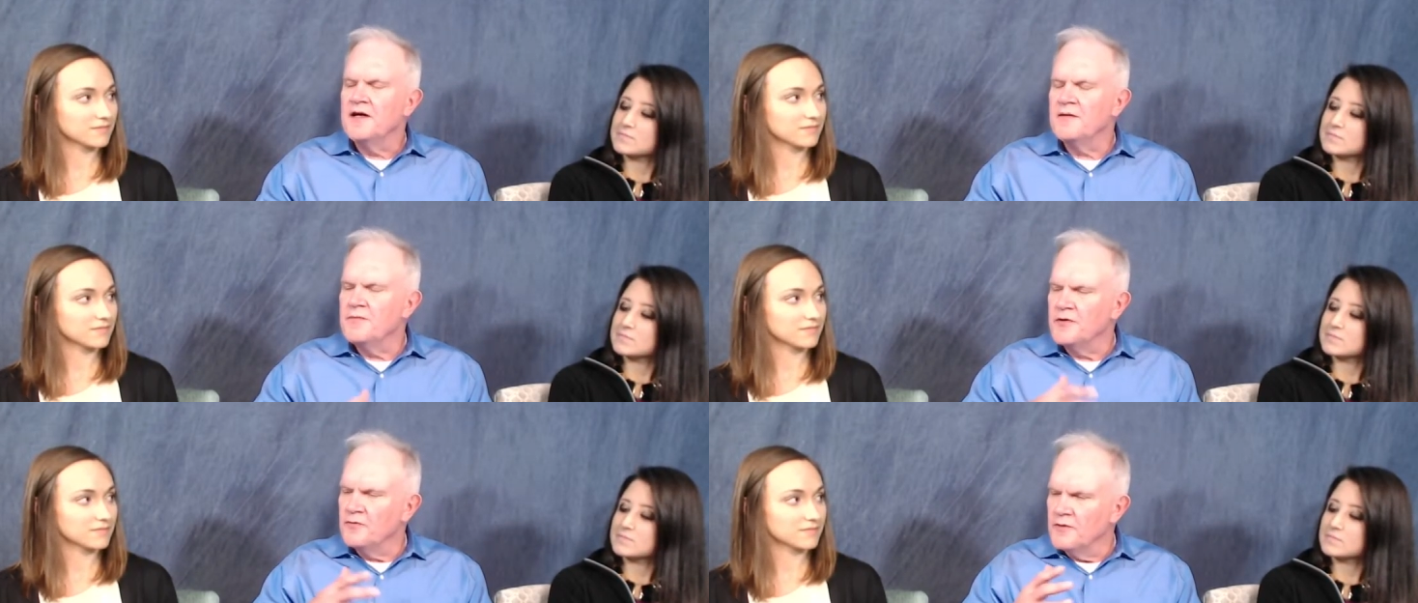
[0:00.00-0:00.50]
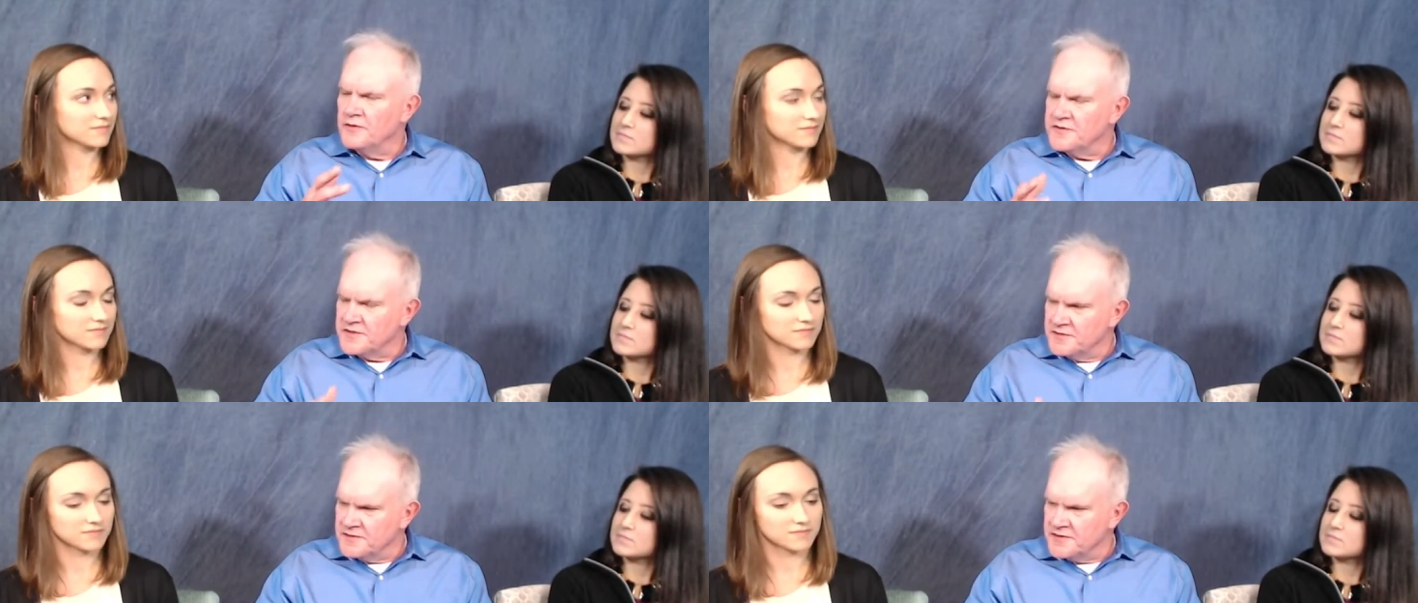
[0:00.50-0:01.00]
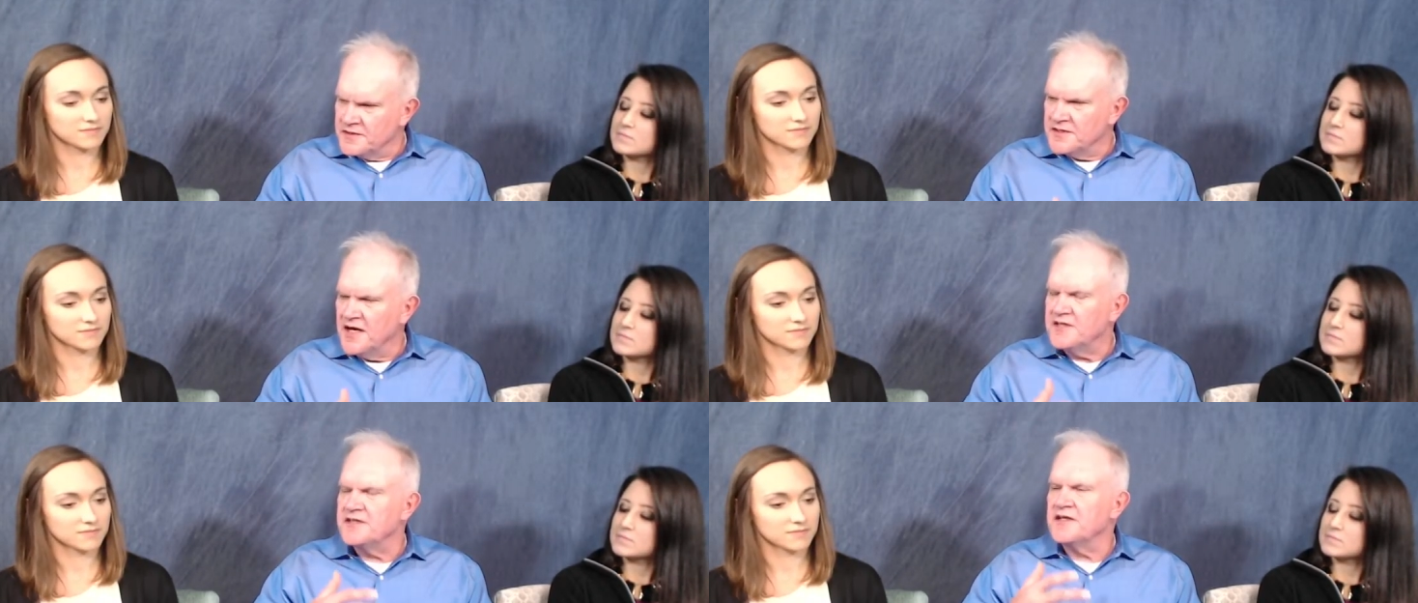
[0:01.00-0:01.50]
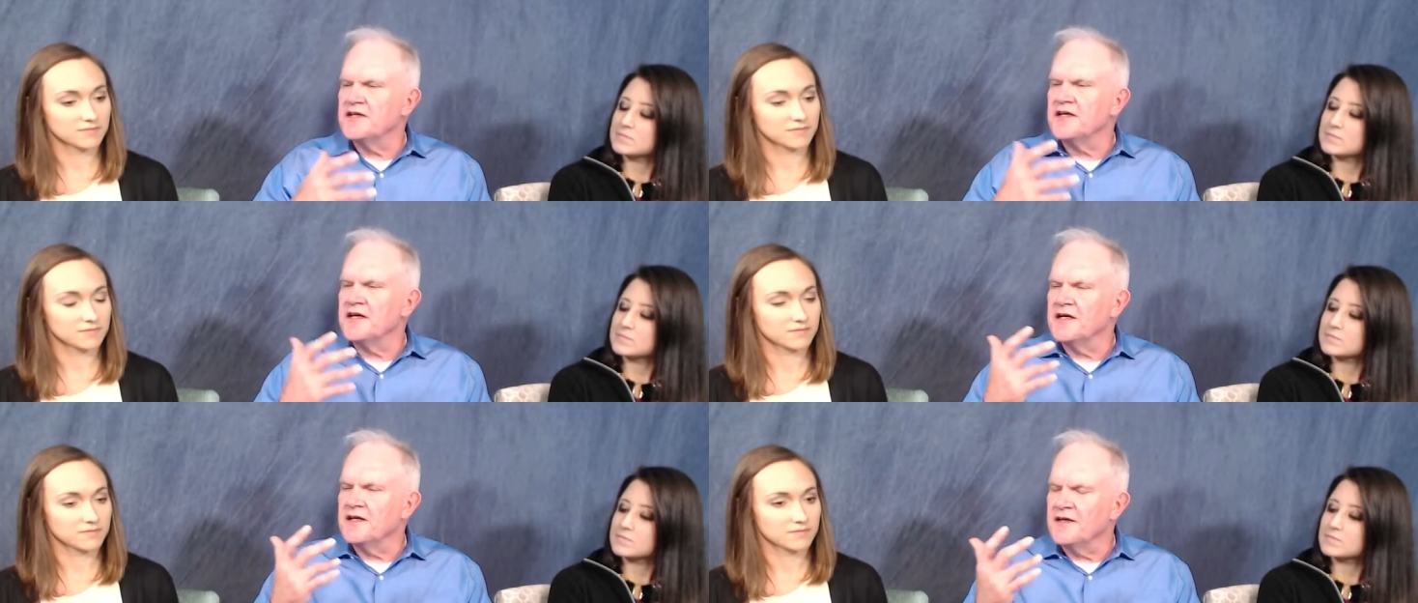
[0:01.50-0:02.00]
Speaker 1: and Bill Wilson
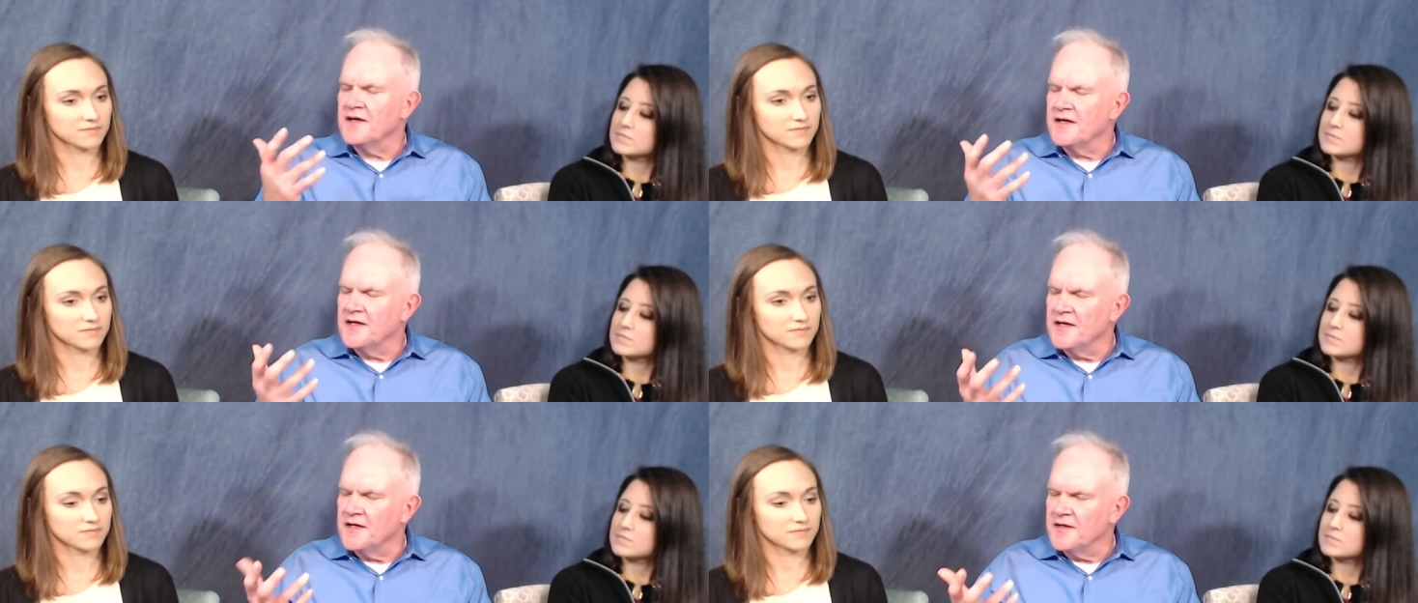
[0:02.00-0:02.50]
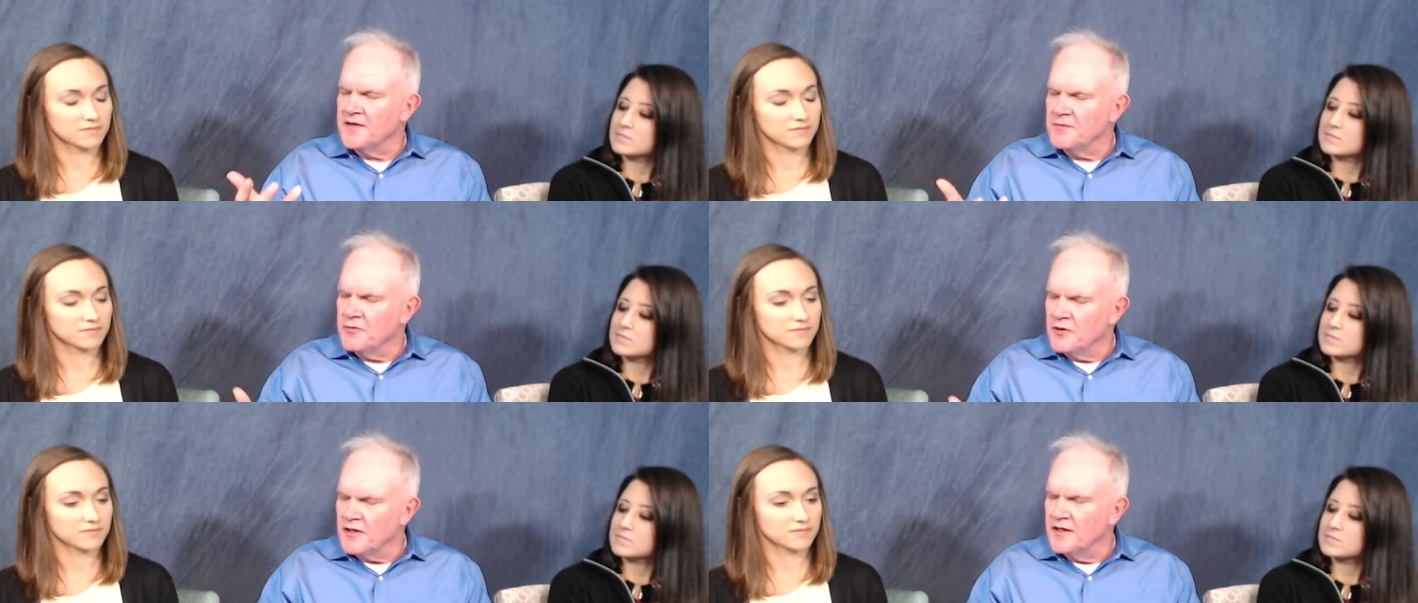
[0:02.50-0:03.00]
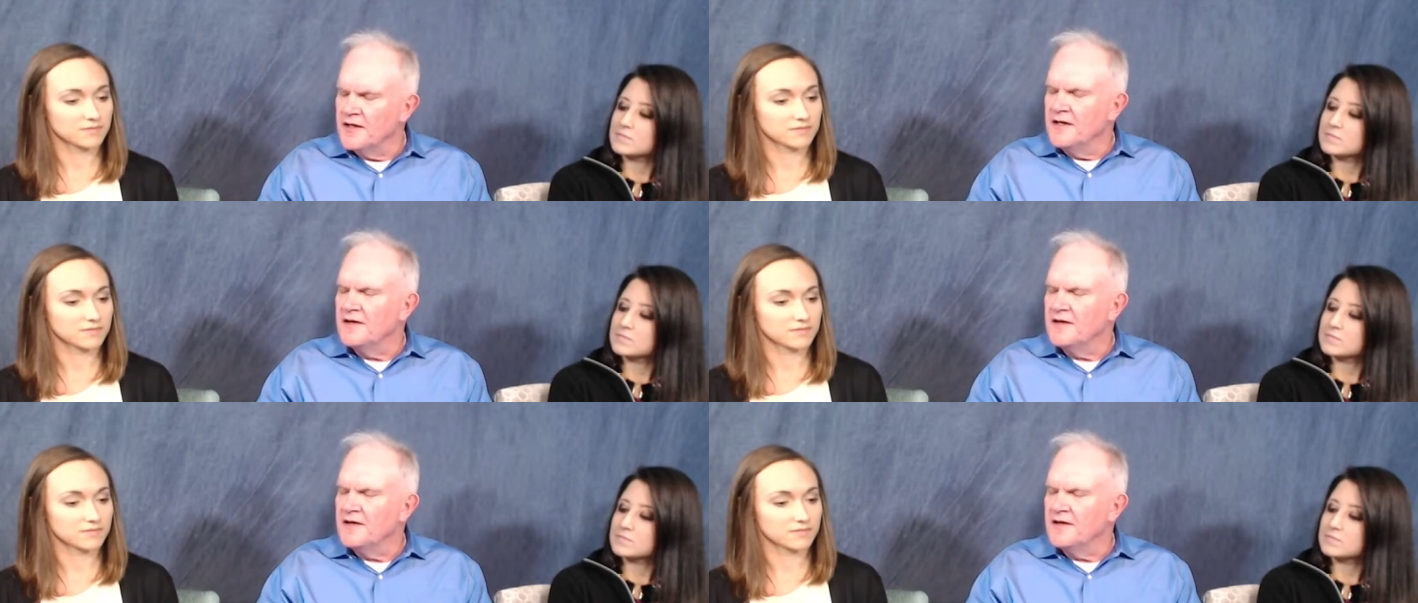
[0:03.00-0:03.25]
suggested in the book